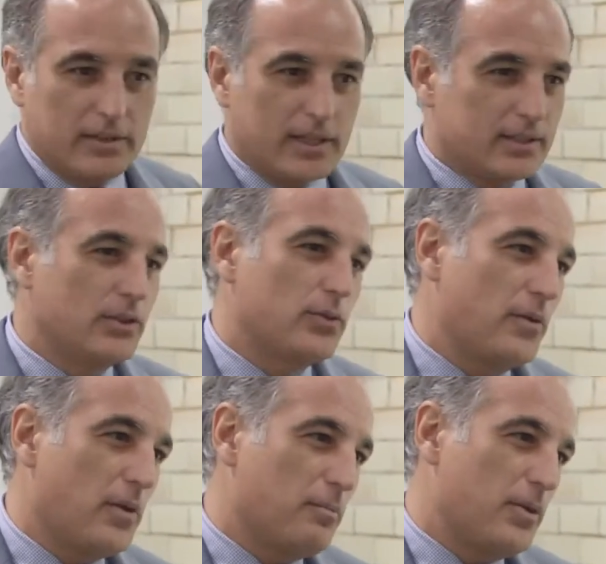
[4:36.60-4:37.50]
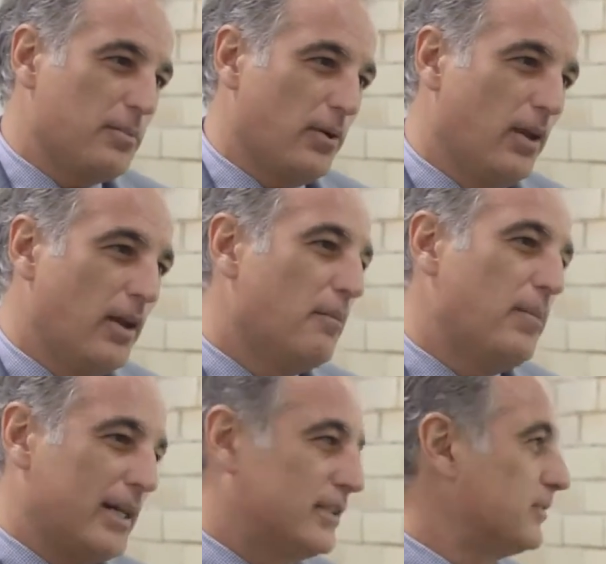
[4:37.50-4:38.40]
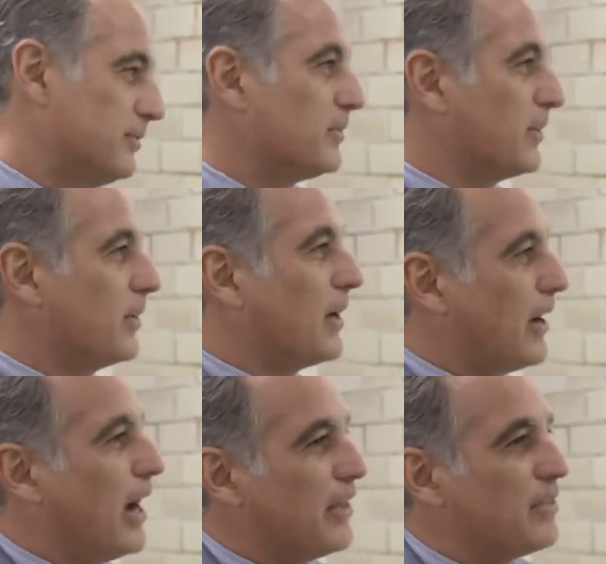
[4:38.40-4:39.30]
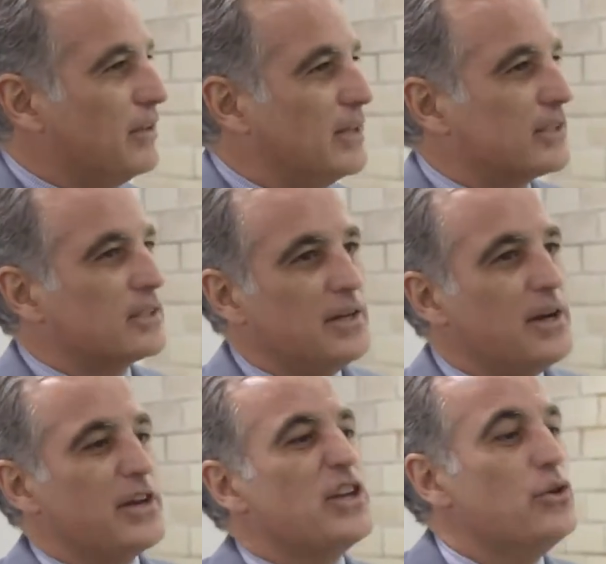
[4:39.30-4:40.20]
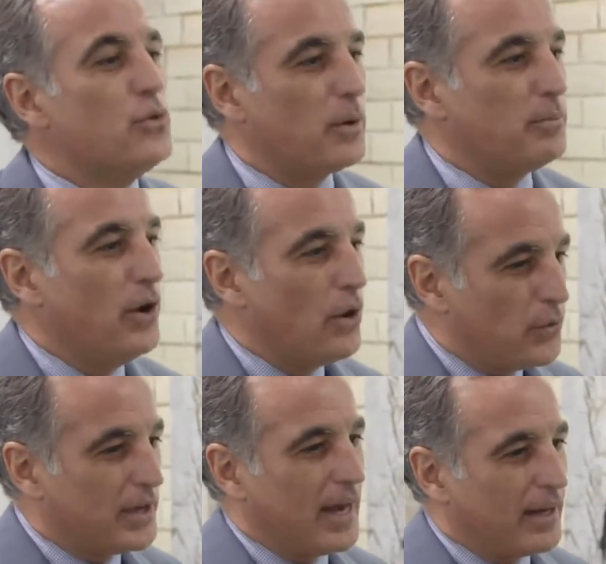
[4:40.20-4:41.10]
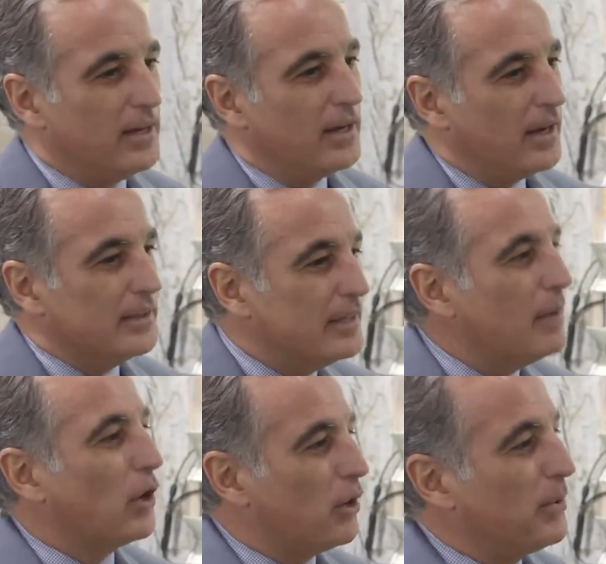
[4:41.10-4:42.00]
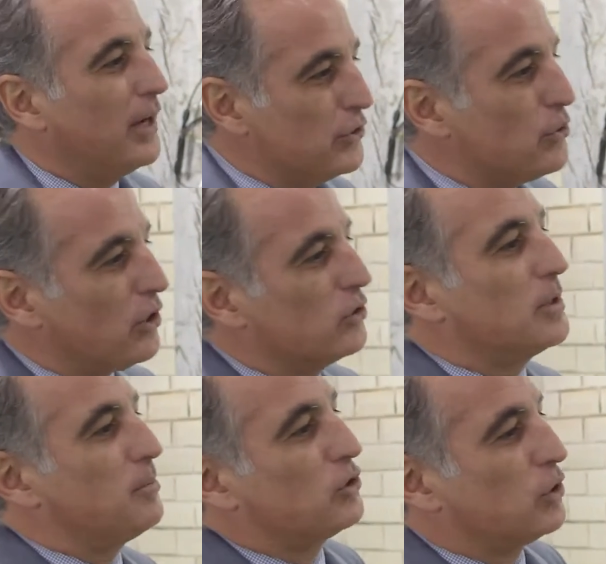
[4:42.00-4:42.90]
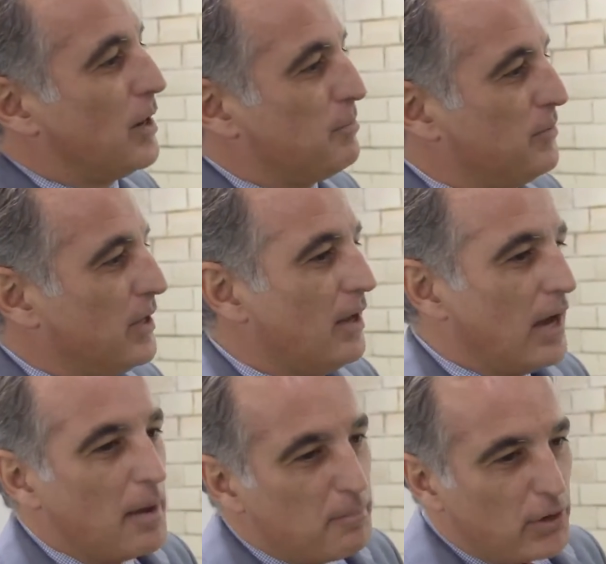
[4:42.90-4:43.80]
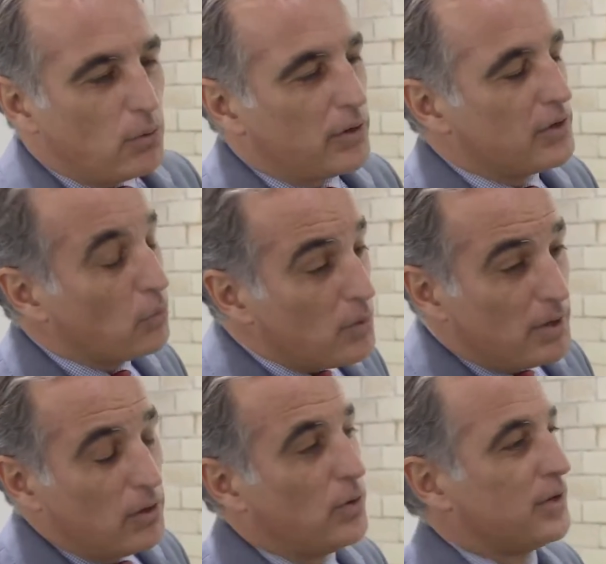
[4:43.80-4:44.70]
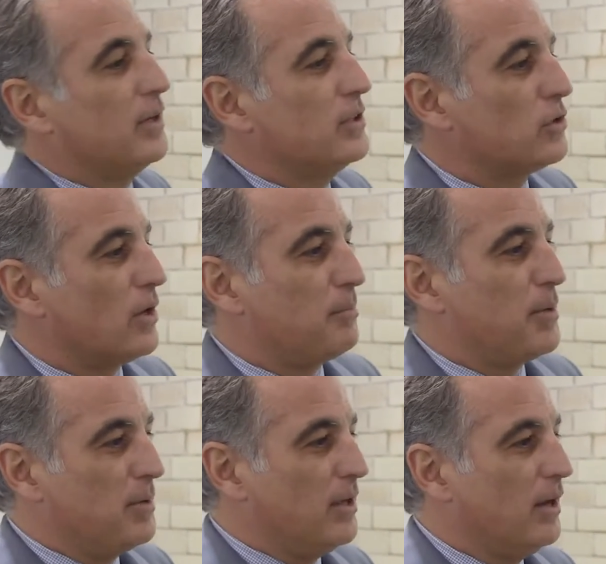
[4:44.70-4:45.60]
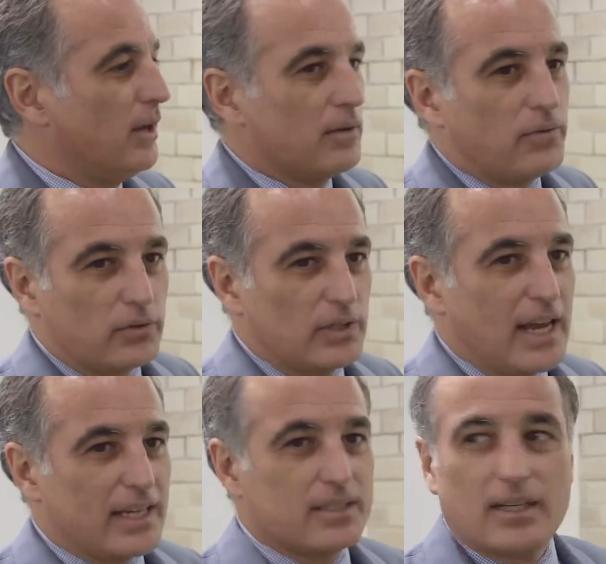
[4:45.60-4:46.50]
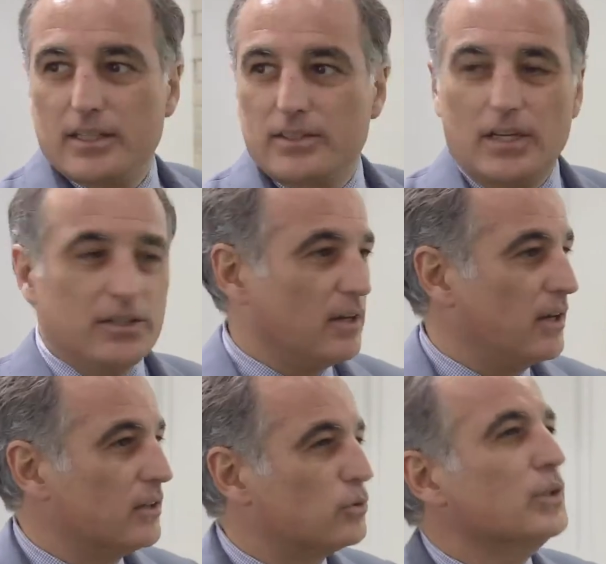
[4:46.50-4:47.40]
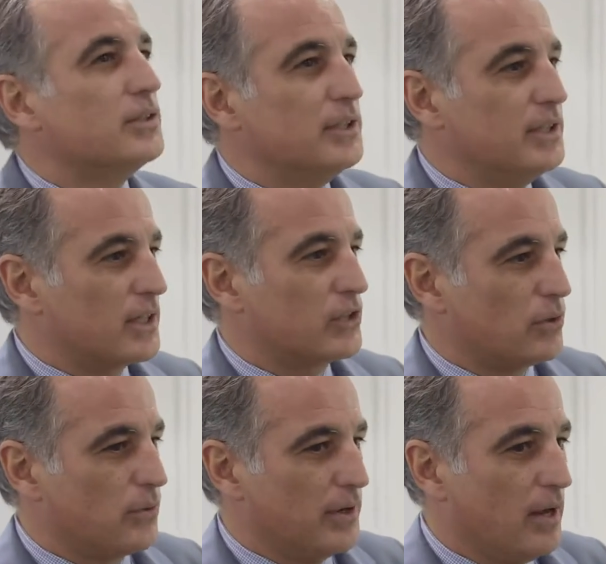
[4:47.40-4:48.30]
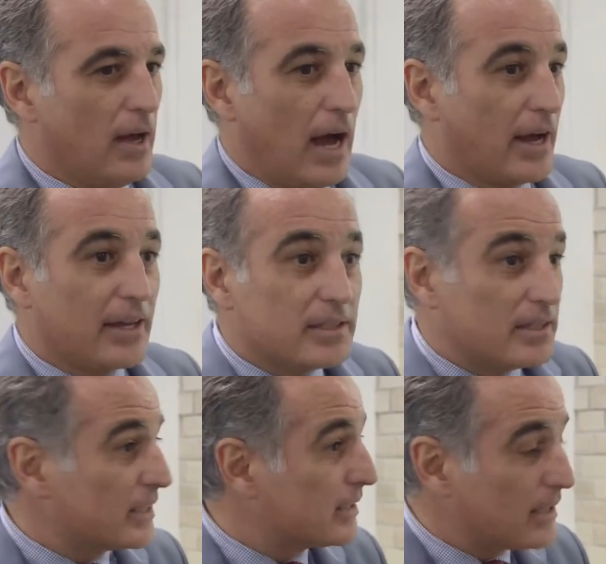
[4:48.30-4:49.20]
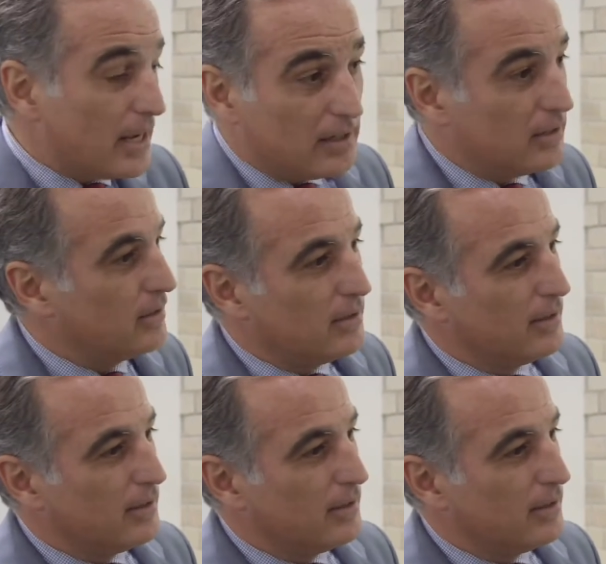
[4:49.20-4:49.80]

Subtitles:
that's incredible people, but I think that here in Europe we can develop a new concept of solar PV. We've been working in solar PV for the last 20 years, and it's the same